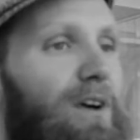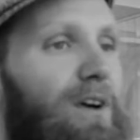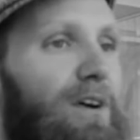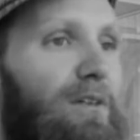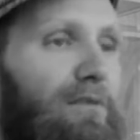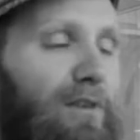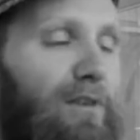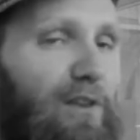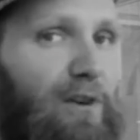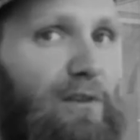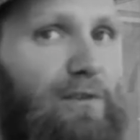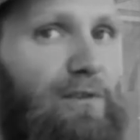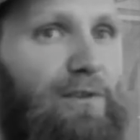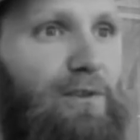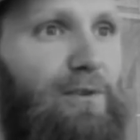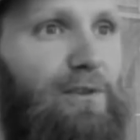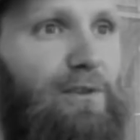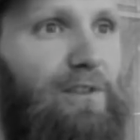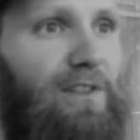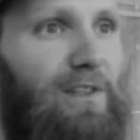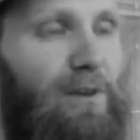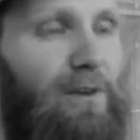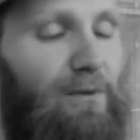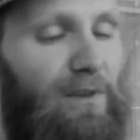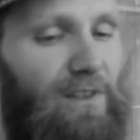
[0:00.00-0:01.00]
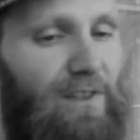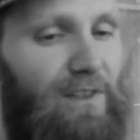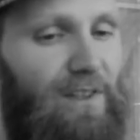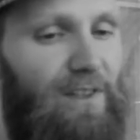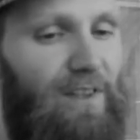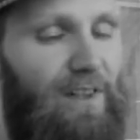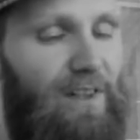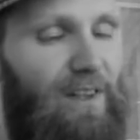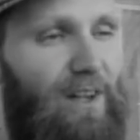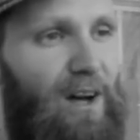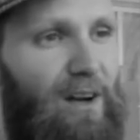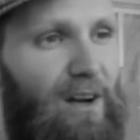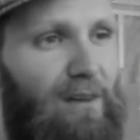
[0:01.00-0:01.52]
for those students there was a
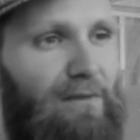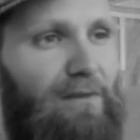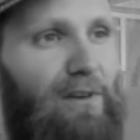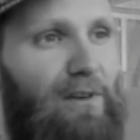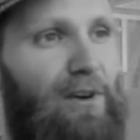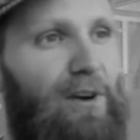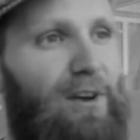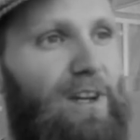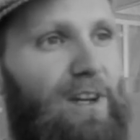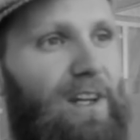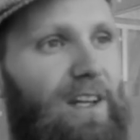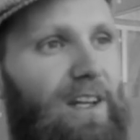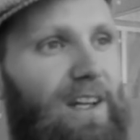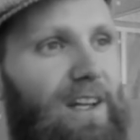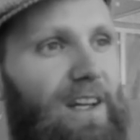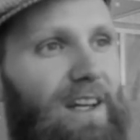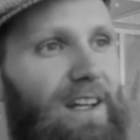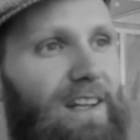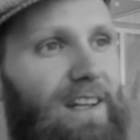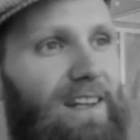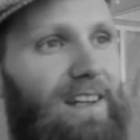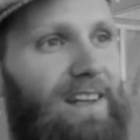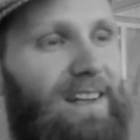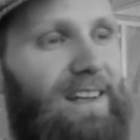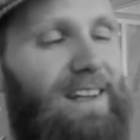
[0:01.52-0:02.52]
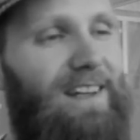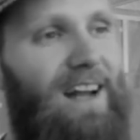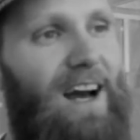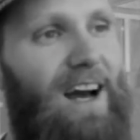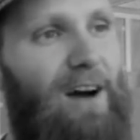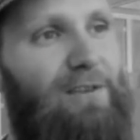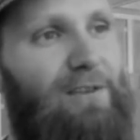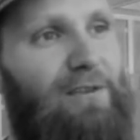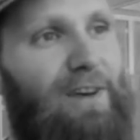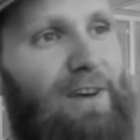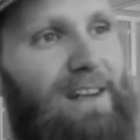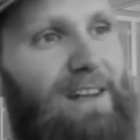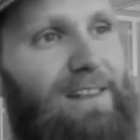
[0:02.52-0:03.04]
lot of learning in
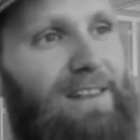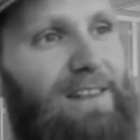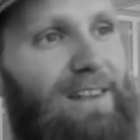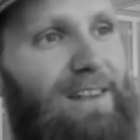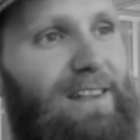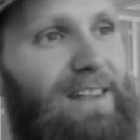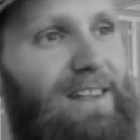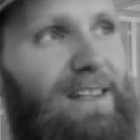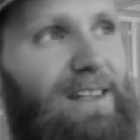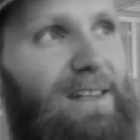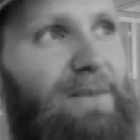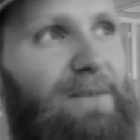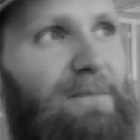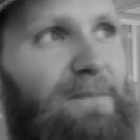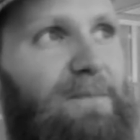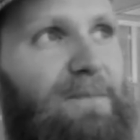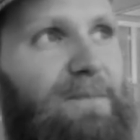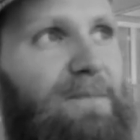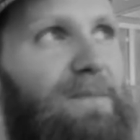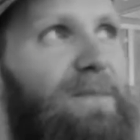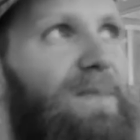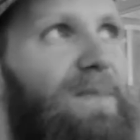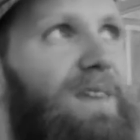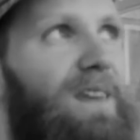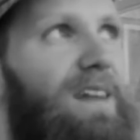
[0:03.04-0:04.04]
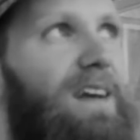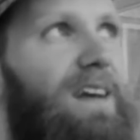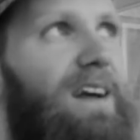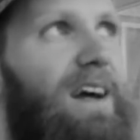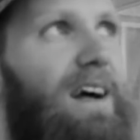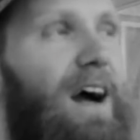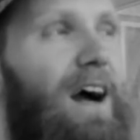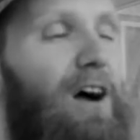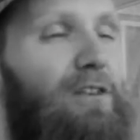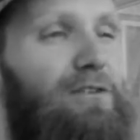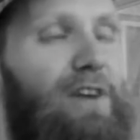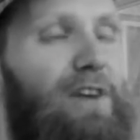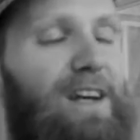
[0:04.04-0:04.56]
how to actually
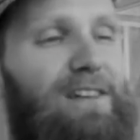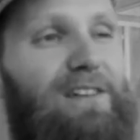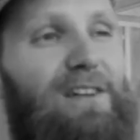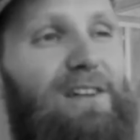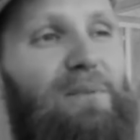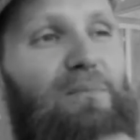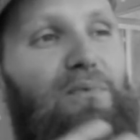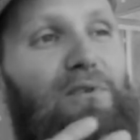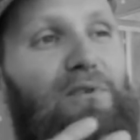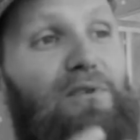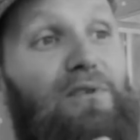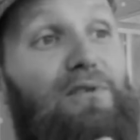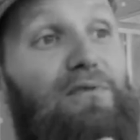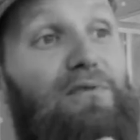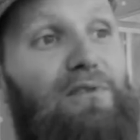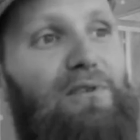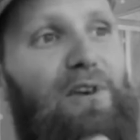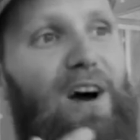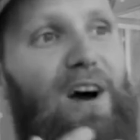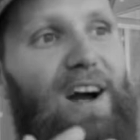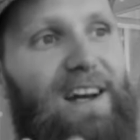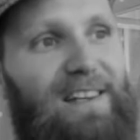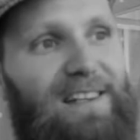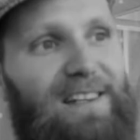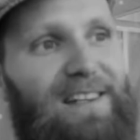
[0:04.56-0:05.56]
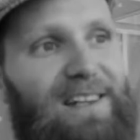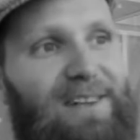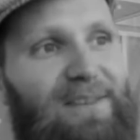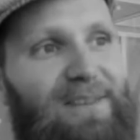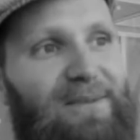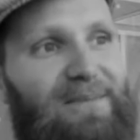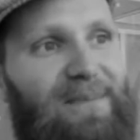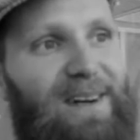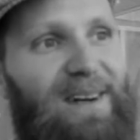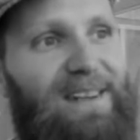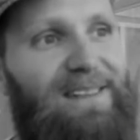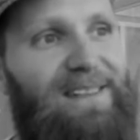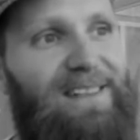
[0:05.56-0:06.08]
prove your idea,
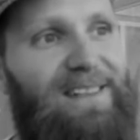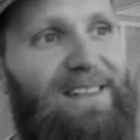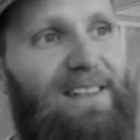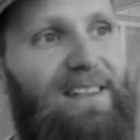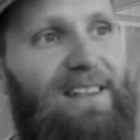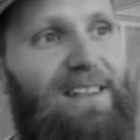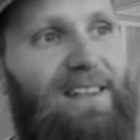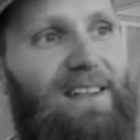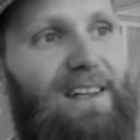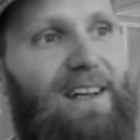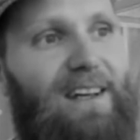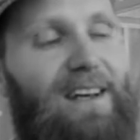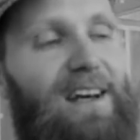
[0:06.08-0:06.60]
basically.